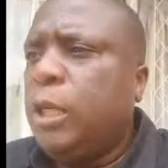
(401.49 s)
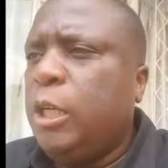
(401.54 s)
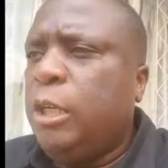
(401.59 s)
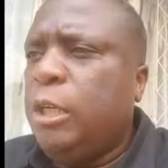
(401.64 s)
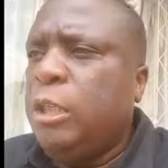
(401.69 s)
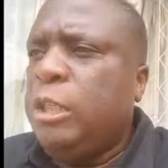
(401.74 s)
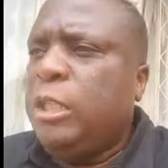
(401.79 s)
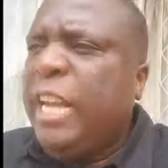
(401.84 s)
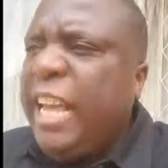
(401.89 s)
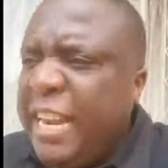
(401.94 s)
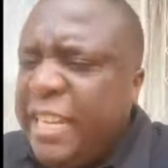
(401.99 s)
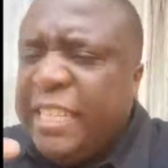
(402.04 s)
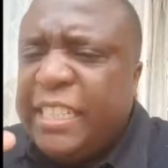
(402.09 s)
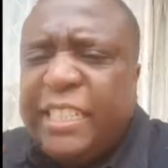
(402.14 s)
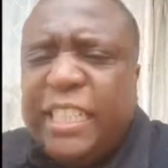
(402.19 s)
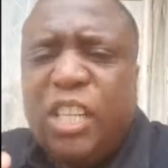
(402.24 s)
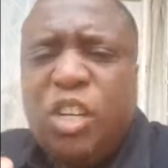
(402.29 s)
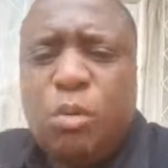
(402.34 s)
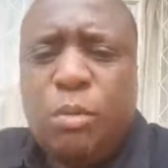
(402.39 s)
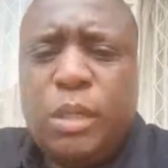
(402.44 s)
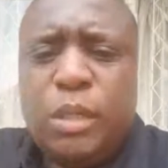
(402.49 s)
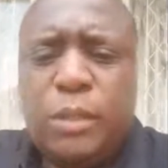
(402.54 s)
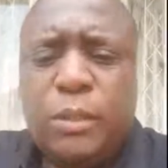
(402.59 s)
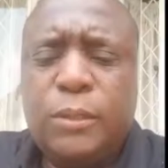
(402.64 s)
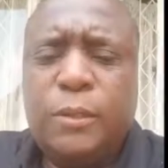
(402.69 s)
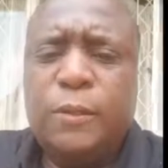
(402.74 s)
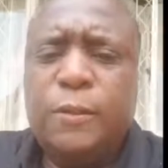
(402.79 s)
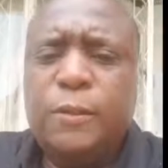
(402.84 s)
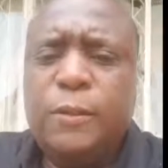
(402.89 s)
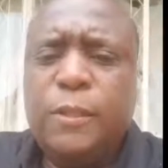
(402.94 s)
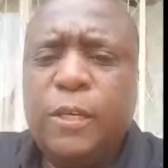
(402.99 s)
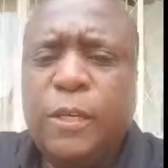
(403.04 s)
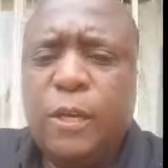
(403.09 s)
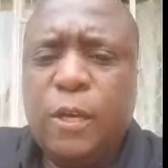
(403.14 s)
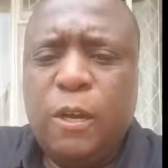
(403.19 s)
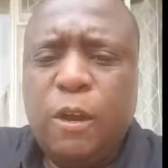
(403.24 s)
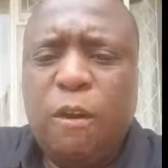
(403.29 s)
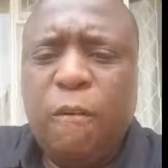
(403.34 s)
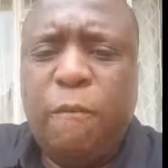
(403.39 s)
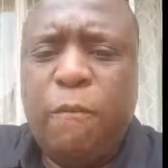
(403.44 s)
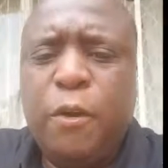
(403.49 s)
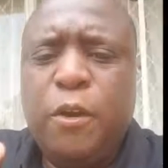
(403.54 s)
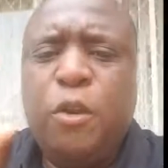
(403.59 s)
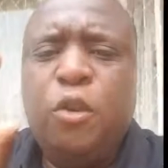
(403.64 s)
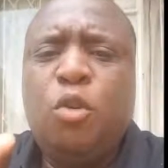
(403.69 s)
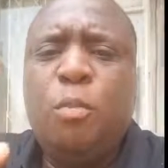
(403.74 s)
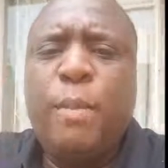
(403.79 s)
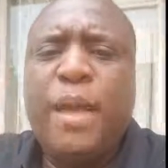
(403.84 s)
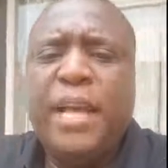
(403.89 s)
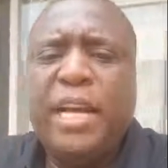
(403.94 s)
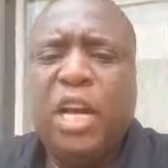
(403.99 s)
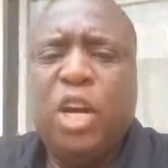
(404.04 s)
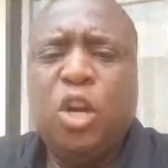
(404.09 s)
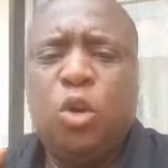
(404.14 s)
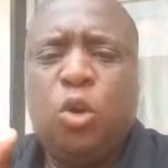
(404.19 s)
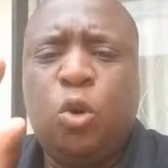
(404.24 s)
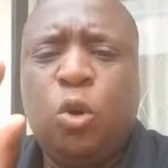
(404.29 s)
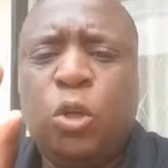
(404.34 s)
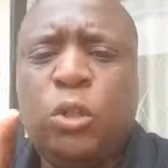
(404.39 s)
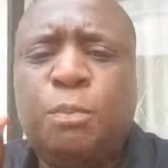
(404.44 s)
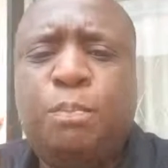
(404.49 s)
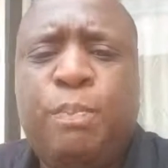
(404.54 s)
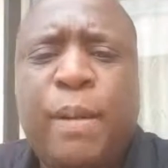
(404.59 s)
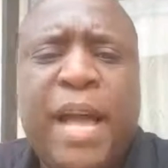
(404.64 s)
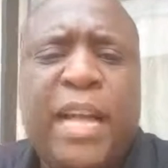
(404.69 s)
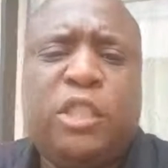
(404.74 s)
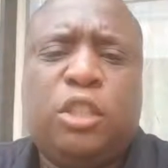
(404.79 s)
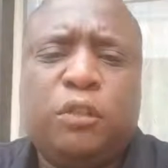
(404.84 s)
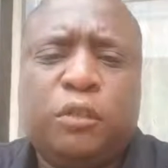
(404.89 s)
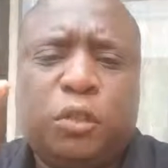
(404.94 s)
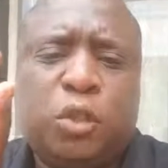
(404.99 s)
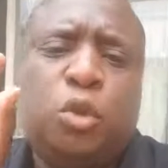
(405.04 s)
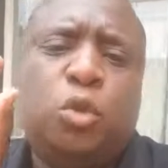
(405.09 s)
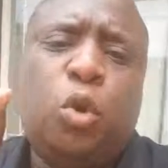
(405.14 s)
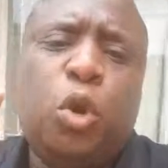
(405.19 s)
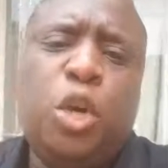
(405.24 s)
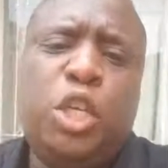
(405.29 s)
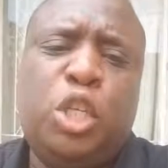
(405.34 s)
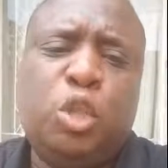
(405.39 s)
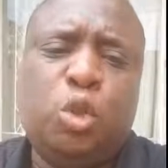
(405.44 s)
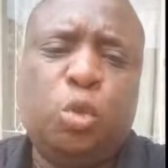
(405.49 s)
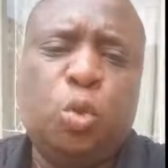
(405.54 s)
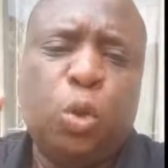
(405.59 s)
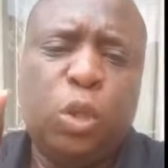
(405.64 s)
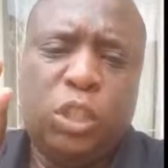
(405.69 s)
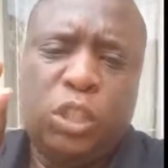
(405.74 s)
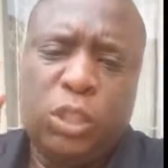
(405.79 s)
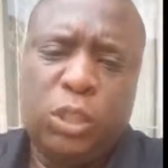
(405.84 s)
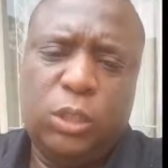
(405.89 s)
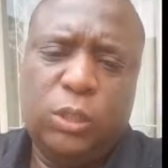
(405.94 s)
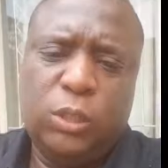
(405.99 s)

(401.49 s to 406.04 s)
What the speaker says: Ladies and gentlemen, for you to make a good batch of soy sauce